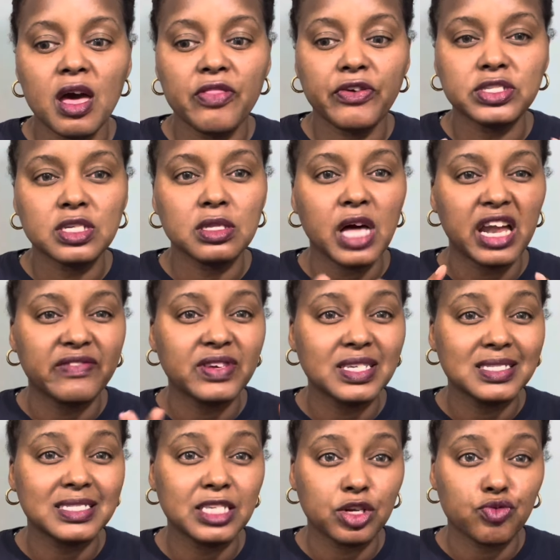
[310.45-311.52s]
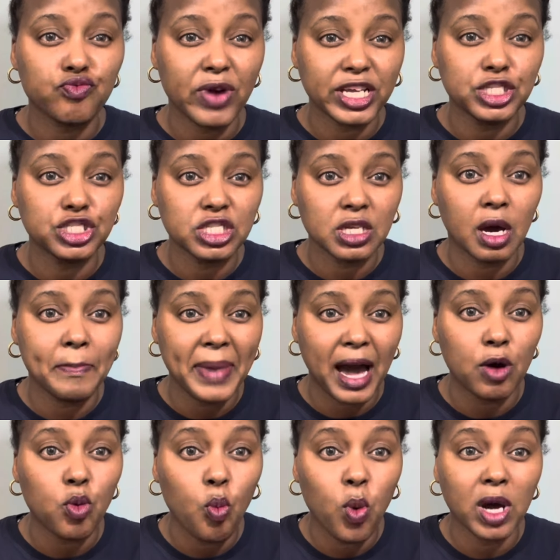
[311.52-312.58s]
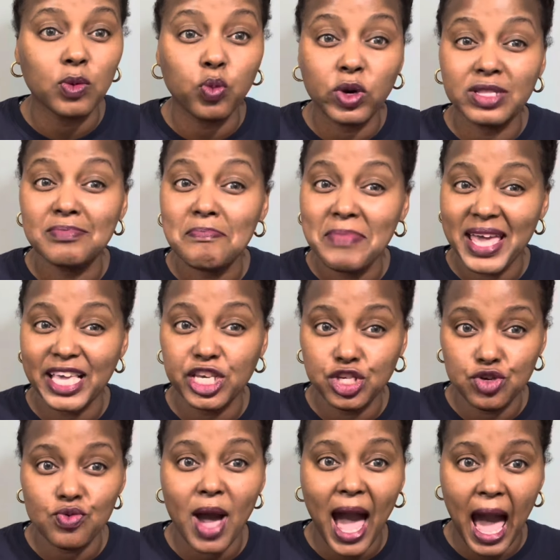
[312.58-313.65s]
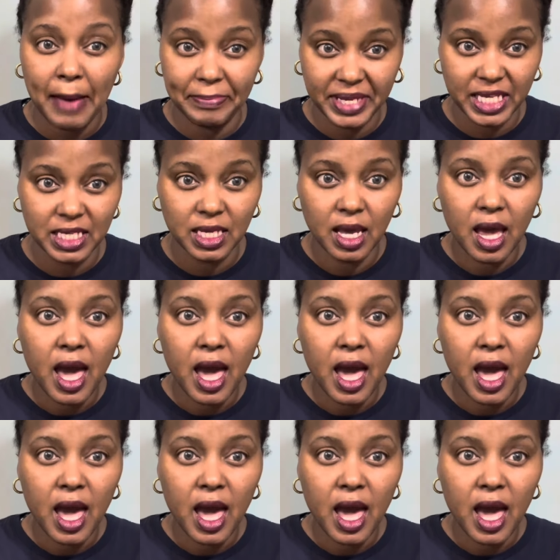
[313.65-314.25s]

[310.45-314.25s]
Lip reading: there's a lot of consideration about what would make you happy.